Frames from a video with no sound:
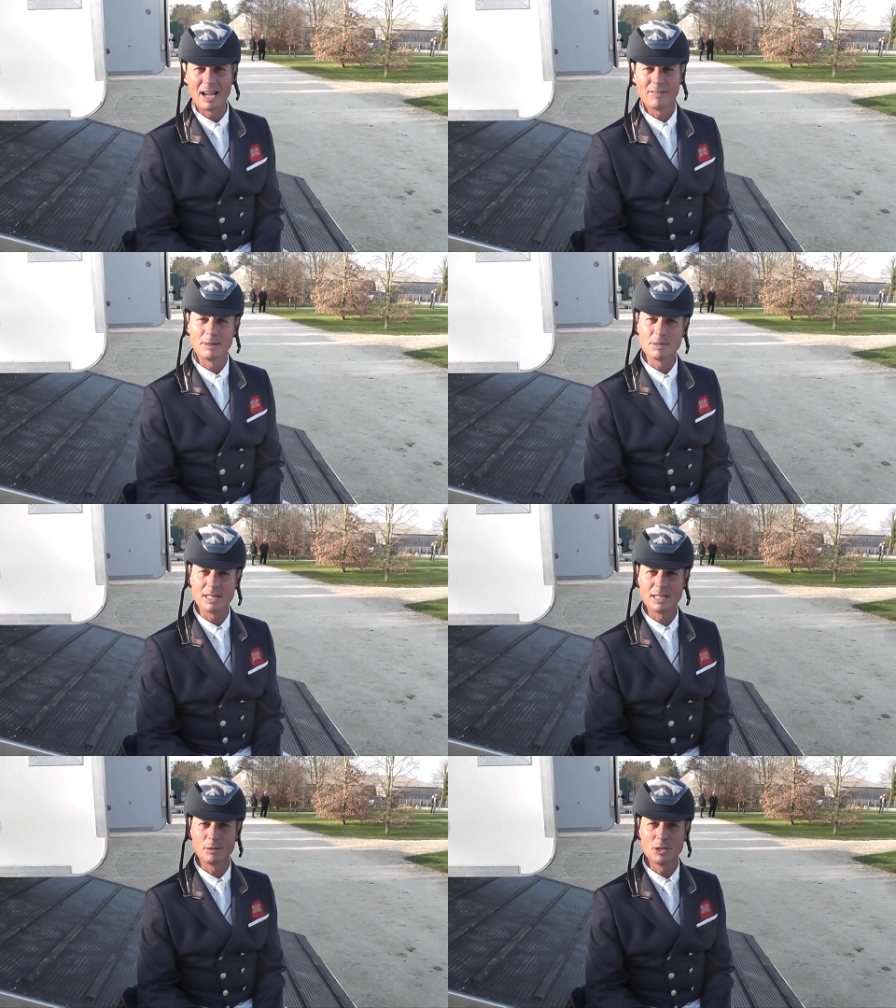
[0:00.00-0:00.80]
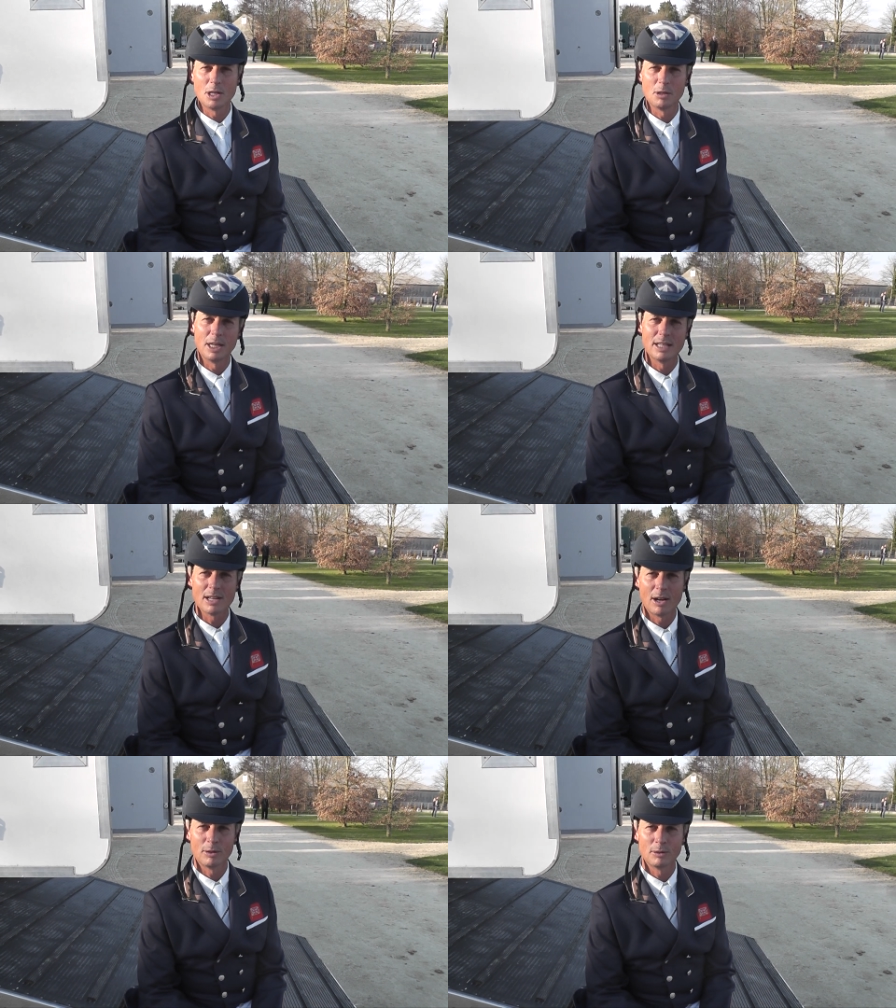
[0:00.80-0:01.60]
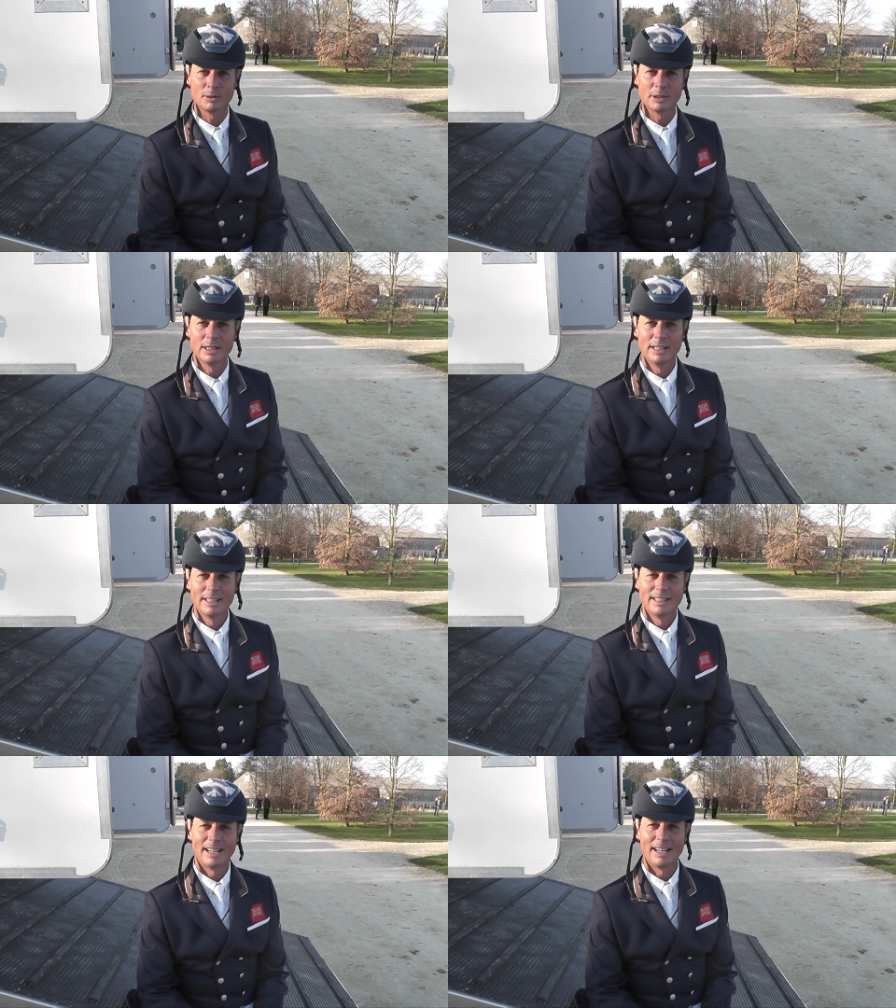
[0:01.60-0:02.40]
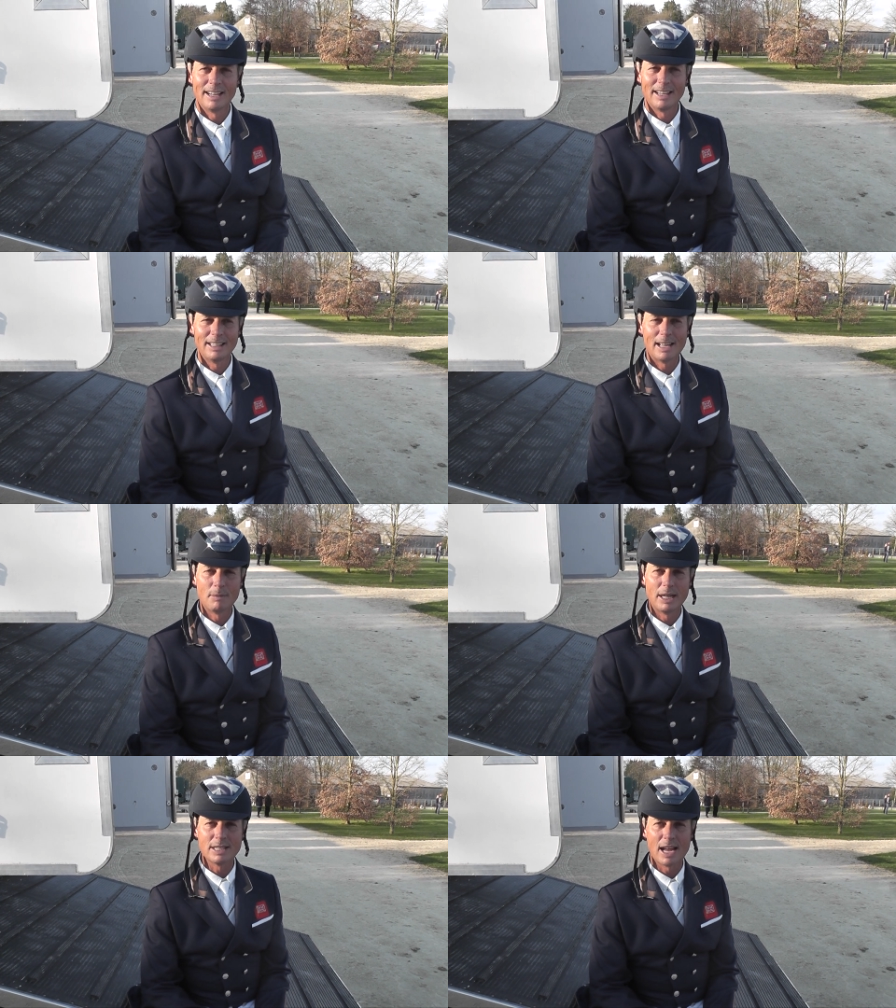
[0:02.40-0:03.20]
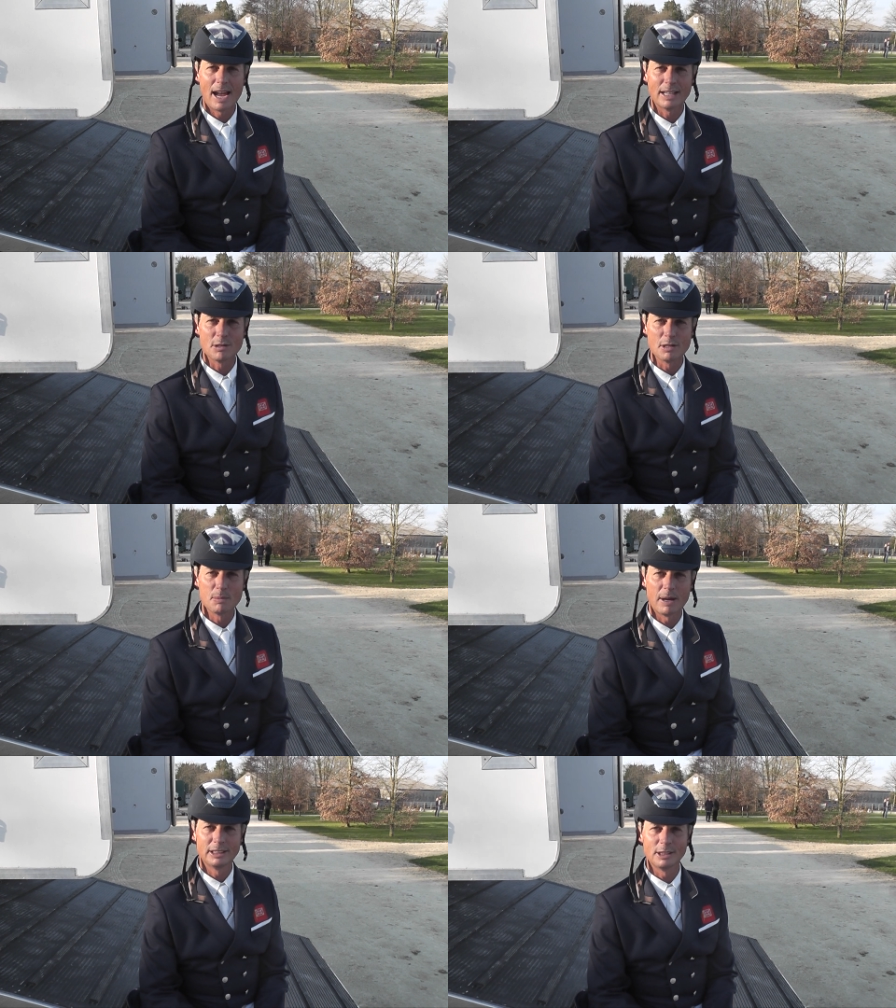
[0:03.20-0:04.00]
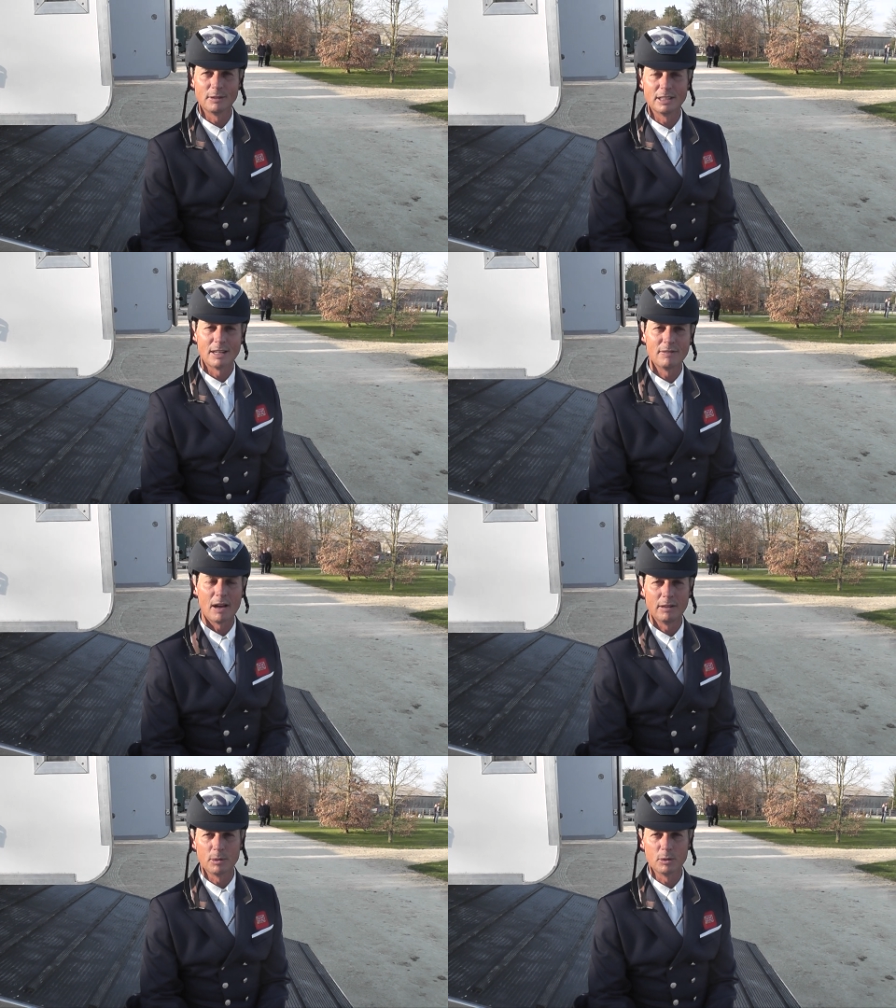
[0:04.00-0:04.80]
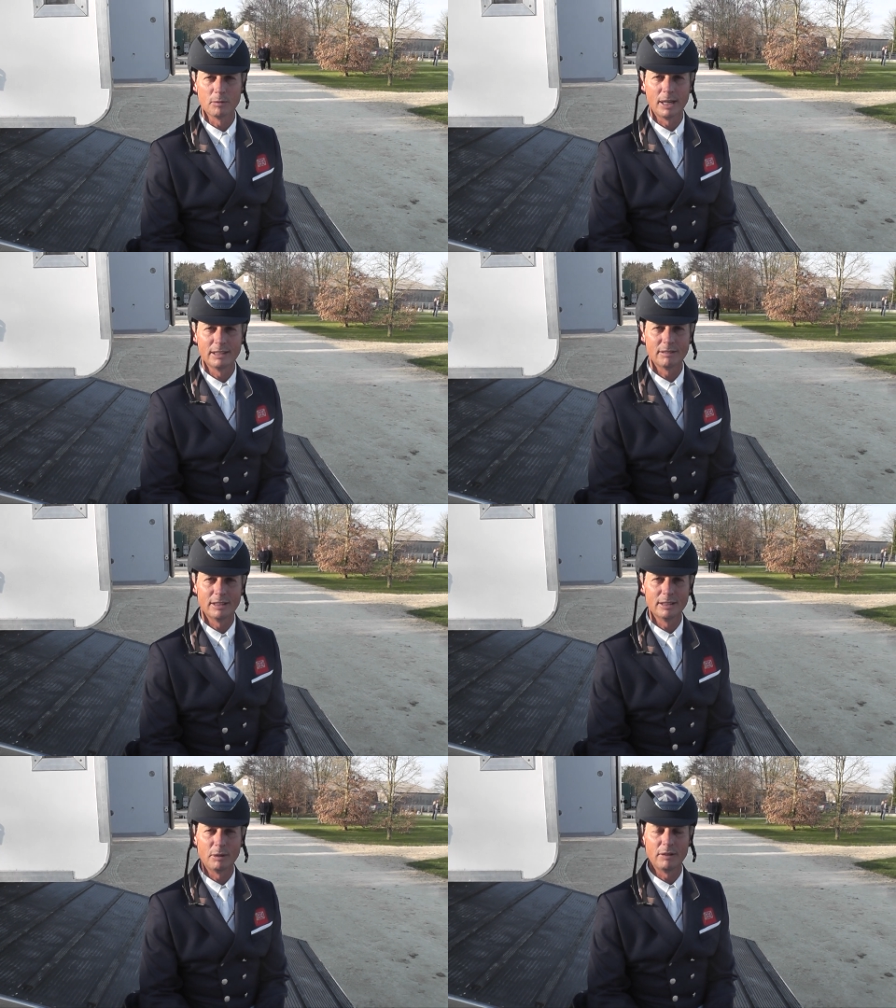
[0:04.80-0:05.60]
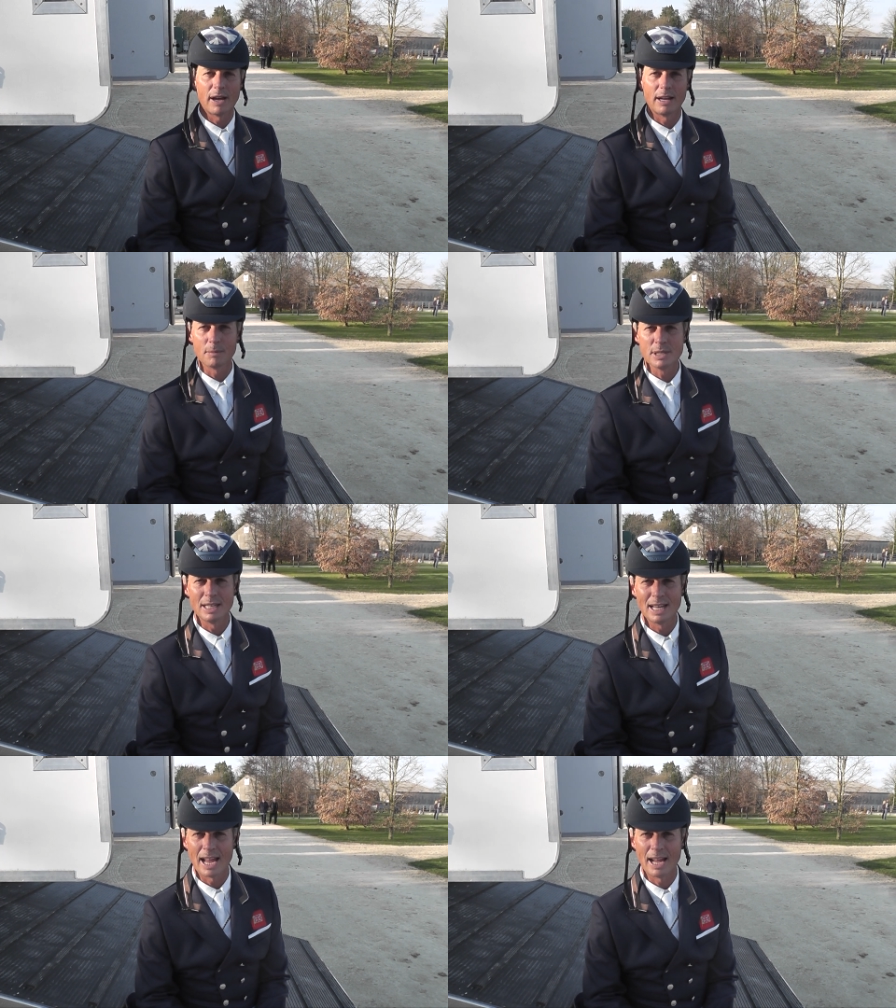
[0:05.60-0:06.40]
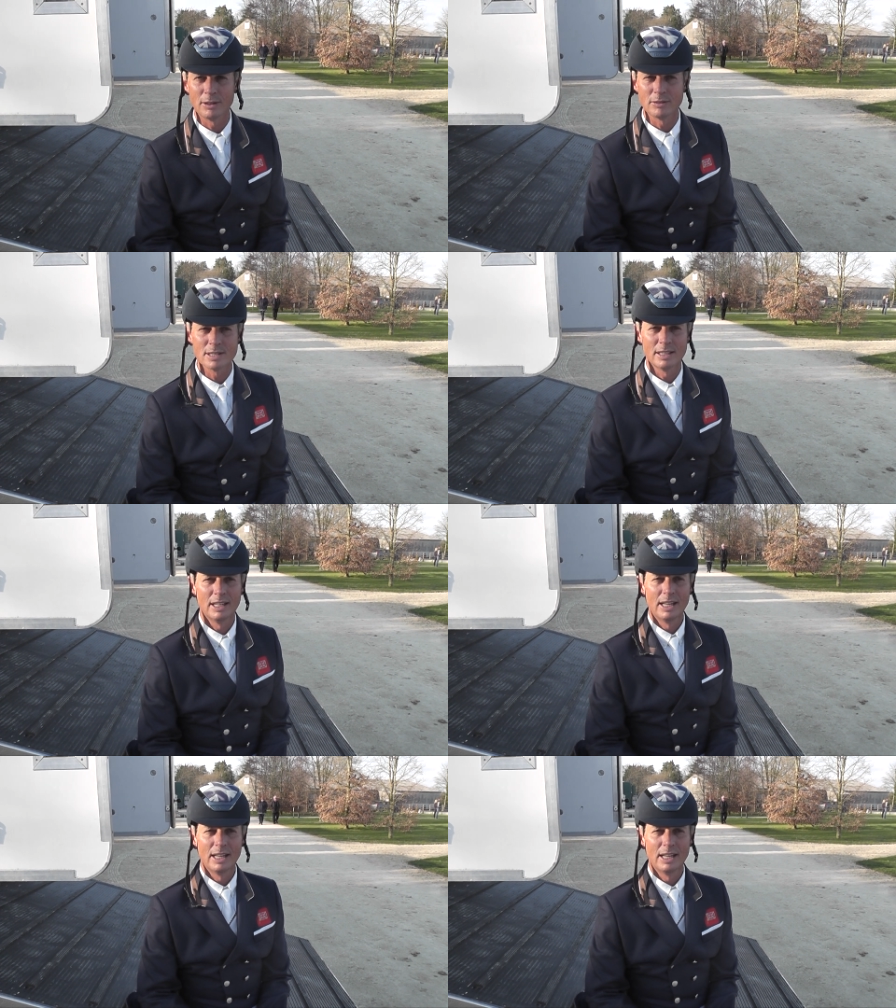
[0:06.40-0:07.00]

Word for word: I've had him since he was two years old uh, and that makes it extra special because I've known him all the way through. We've had ups and downs.